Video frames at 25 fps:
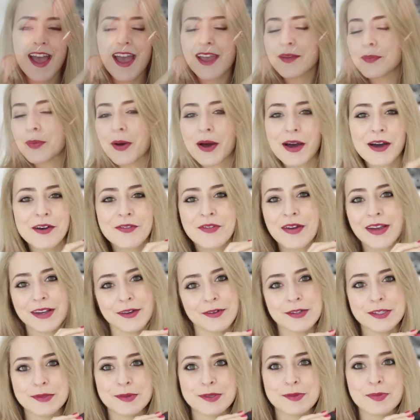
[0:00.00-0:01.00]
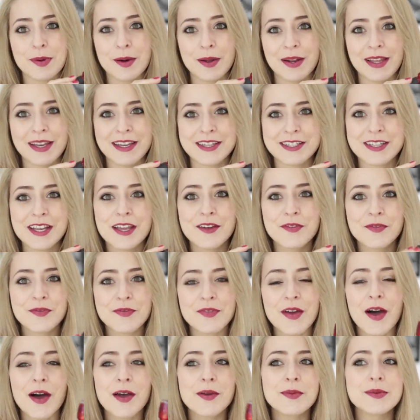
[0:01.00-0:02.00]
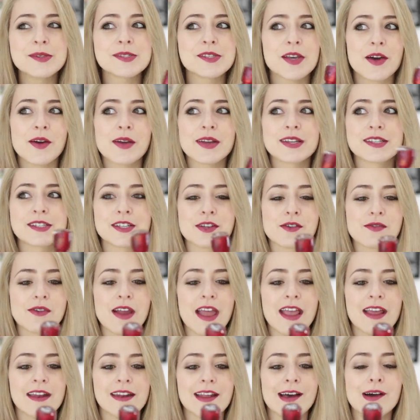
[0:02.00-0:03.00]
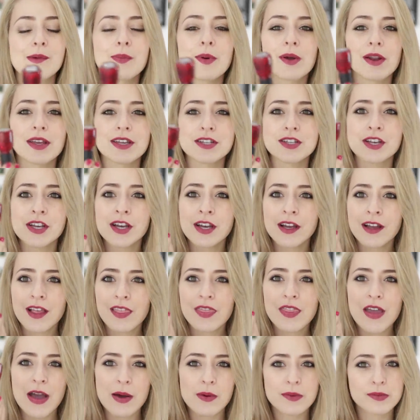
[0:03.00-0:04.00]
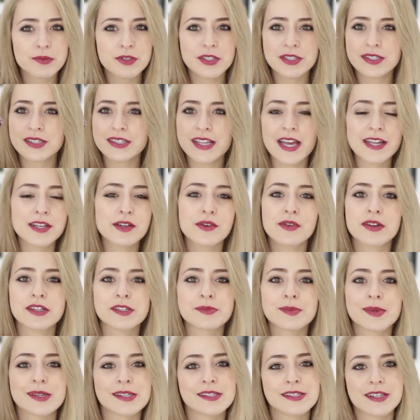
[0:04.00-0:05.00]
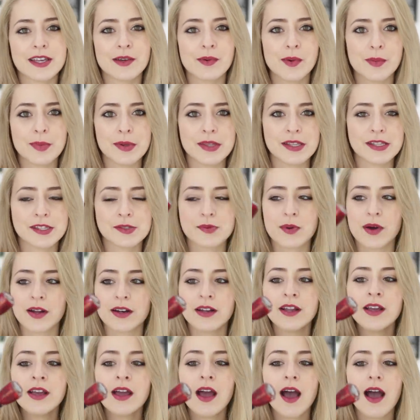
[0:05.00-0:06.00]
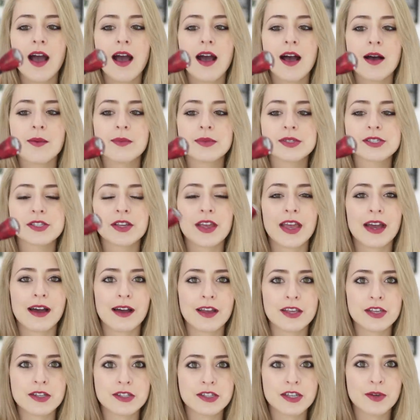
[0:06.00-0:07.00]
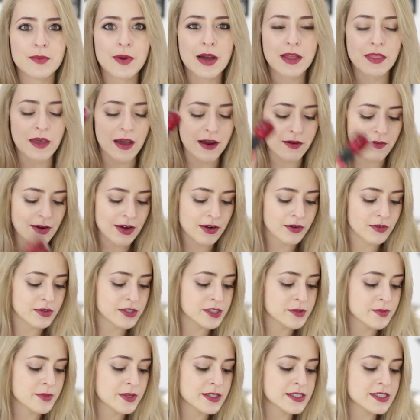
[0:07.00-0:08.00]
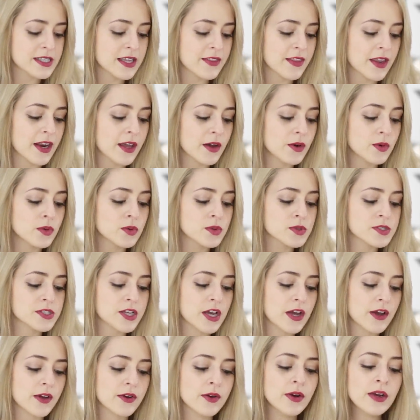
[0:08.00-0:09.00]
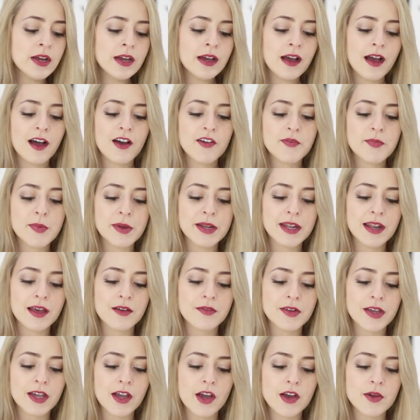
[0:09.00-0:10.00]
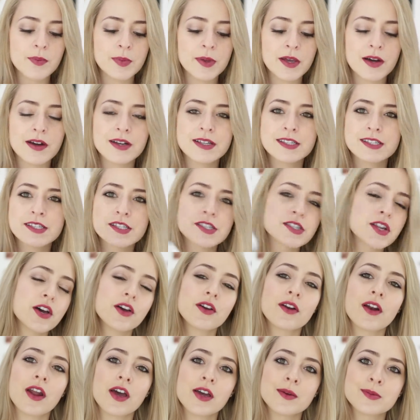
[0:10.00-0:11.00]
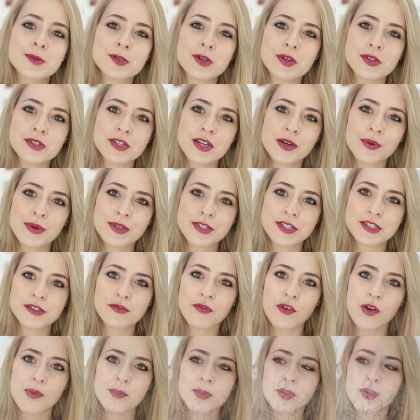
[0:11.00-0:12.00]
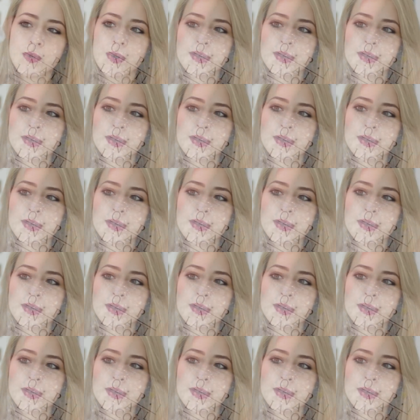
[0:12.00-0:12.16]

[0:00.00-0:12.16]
a perfect Christmas polish. If I was going to create a nail polish that just said Christmas, it would be this one. So yeah, I usually wear that around Christmas. And then I also have been loving OPI Snowglobe Trotter, which is from the